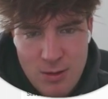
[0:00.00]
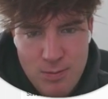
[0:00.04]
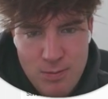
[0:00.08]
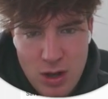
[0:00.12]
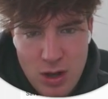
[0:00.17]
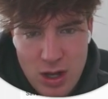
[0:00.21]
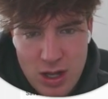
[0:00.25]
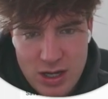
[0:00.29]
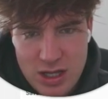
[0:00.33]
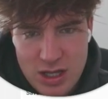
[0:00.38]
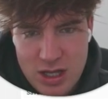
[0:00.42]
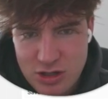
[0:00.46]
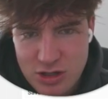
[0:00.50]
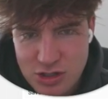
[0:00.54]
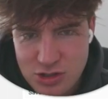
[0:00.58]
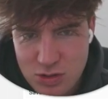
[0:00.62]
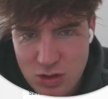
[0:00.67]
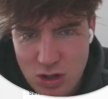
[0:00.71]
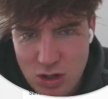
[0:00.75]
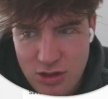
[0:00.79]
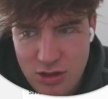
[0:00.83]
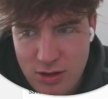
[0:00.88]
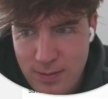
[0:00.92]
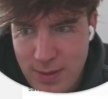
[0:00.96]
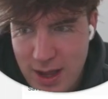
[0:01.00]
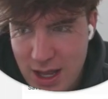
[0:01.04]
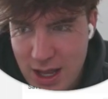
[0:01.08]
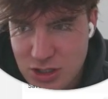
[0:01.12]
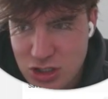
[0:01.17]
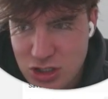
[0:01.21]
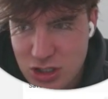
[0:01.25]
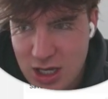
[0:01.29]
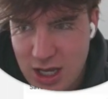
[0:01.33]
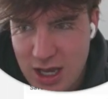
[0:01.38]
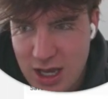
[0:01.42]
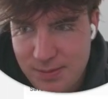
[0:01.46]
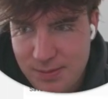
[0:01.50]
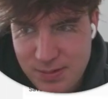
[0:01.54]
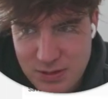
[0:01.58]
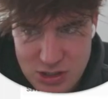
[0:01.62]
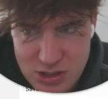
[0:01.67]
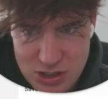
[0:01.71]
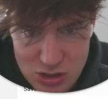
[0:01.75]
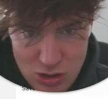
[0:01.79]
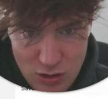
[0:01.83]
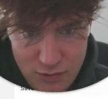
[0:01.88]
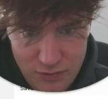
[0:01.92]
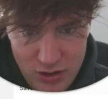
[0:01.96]
But here's where all the magic happens,
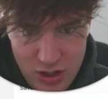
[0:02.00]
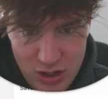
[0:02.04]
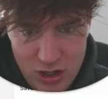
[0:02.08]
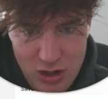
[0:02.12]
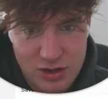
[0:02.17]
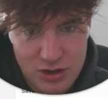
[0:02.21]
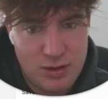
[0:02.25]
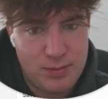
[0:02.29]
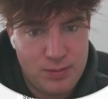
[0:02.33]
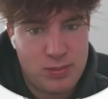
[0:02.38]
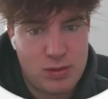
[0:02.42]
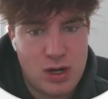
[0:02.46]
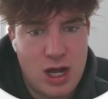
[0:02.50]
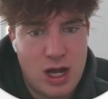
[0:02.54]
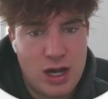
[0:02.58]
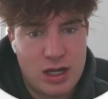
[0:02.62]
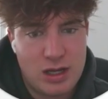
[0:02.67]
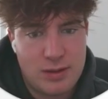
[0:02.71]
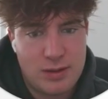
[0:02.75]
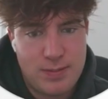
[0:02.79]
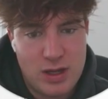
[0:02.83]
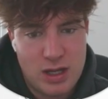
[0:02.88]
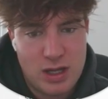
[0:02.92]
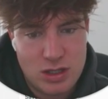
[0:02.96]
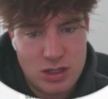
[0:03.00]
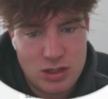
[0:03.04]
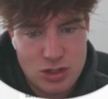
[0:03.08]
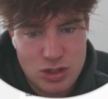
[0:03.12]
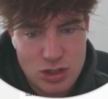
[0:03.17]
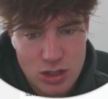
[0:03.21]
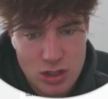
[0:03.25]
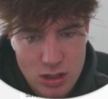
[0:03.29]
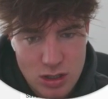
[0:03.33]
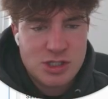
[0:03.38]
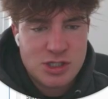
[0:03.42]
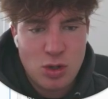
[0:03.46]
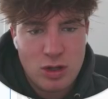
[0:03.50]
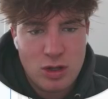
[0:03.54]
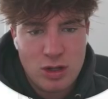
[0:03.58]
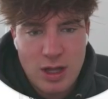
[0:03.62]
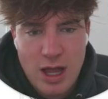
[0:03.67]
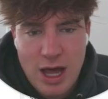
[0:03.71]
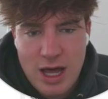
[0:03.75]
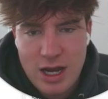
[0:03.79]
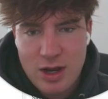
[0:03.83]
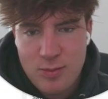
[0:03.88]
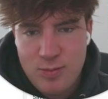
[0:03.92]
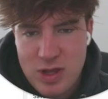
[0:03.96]
is over here on the product page. So, a
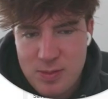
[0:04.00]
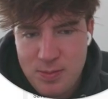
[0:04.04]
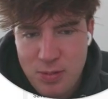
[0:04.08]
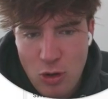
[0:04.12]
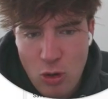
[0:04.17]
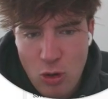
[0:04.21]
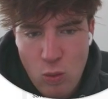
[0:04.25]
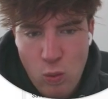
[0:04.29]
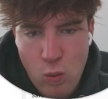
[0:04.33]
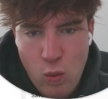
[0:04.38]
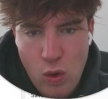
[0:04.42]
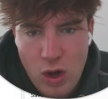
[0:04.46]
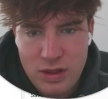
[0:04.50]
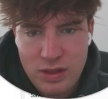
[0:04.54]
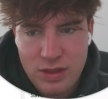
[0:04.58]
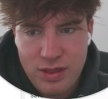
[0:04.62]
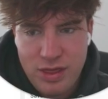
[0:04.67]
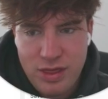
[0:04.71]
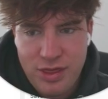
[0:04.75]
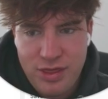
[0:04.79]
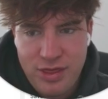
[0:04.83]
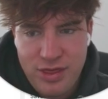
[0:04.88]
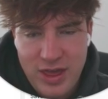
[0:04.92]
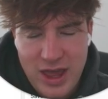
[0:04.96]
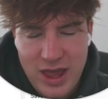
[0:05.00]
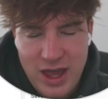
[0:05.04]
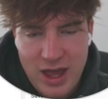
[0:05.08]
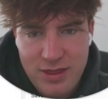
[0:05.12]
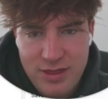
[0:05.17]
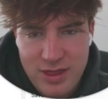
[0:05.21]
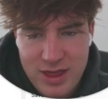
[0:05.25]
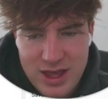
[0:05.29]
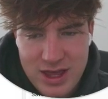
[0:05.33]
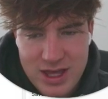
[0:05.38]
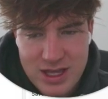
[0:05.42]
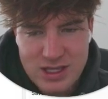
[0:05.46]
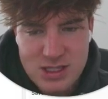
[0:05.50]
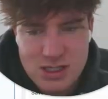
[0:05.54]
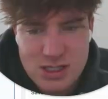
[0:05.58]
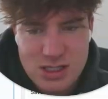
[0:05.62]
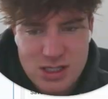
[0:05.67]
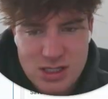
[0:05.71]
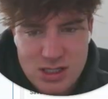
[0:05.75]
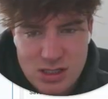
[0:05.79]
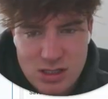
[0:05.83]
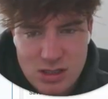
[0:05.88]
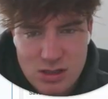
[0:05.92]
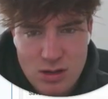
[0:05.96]
lot of people wouldn't think
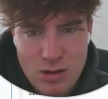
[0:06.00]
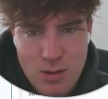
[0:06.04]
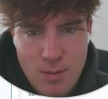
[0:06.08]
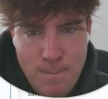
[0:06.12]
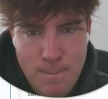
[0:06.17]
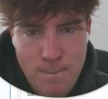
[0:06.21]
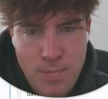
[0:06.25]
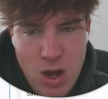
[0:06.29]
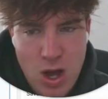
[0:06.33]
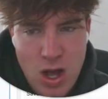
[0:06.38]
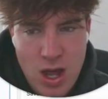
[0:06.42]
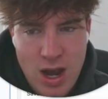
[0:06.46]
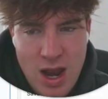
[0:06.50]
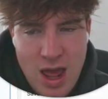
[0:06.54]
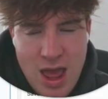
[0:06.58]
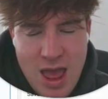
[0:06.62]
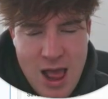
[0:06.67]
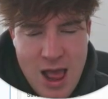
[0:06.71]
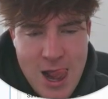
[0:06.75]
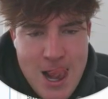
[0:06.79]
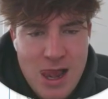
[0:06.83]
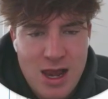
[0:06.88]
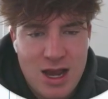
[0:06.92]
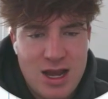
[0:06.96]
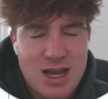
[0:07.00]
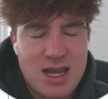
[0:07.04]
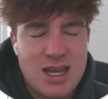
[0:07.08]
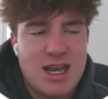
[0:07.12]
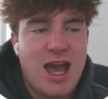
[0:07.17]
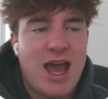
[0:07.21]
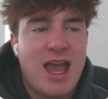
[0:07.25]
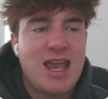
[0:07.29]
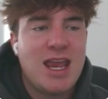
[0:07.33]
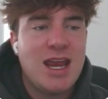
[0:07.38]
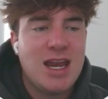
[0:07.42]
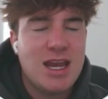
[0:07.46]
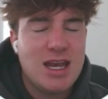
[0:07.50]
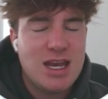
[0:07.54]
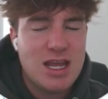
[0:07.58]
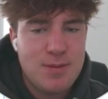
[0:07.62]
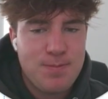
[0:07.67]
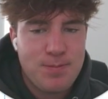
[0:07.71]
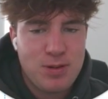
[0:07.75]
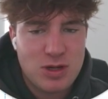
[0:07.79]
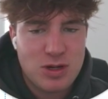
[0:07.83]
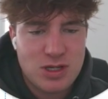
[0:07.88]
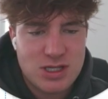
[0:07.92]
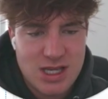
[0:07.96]
this, but
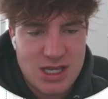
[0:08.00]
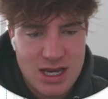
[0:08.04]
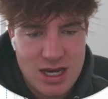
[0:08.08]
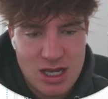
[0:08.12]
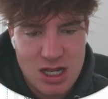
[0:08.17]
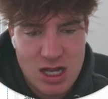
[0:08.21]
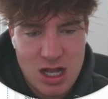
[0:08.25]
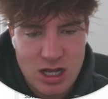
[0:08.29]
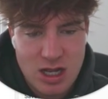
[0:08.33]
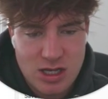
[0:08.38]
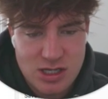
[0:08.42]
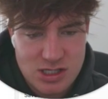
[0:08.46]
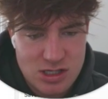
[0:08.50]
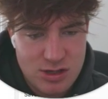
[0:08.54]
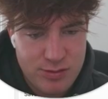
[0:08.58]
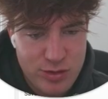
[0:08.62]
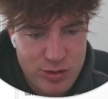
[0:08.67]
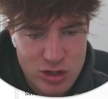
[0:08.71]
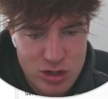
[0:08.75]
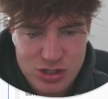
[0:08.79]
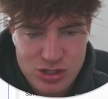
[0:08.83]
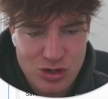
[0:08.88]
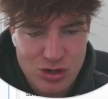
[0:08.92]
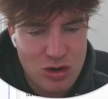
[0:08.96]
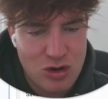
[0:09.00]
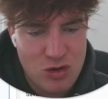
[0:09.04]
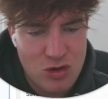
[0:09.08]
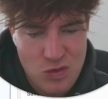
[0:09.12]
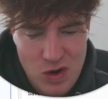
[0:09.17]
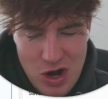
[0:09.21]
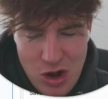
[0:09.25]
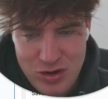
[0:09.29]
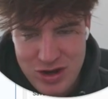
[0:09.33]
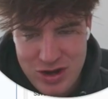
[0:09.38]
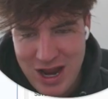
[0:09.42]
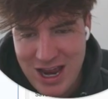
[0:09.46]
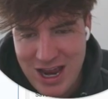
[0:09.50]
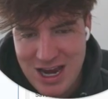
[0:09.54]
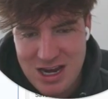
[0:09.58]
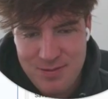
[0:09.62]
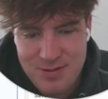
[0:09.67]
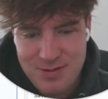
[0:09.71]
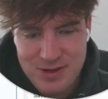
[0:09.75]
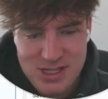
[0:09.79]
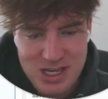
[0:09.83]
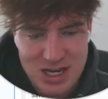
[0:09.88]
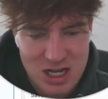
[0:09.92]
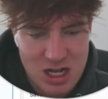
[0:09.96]
90% of customers, or around
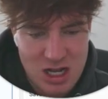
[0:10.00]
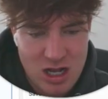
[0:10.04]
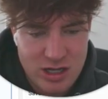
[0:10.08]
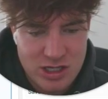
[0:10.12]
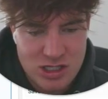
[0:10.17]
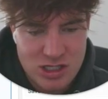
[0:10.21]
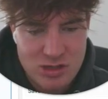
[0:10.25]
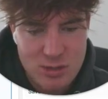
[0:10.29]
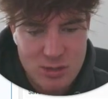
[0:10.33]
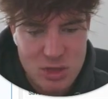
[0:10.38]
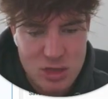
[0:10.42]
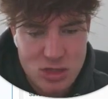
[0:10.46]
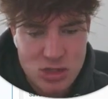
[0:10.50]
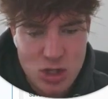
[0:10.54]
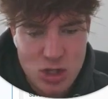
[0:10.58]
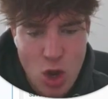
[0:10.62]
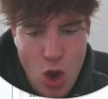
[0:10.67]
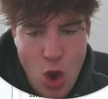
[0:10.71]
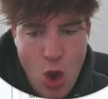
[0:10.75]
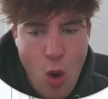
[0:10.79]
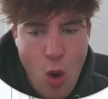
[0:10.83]
90% of customers,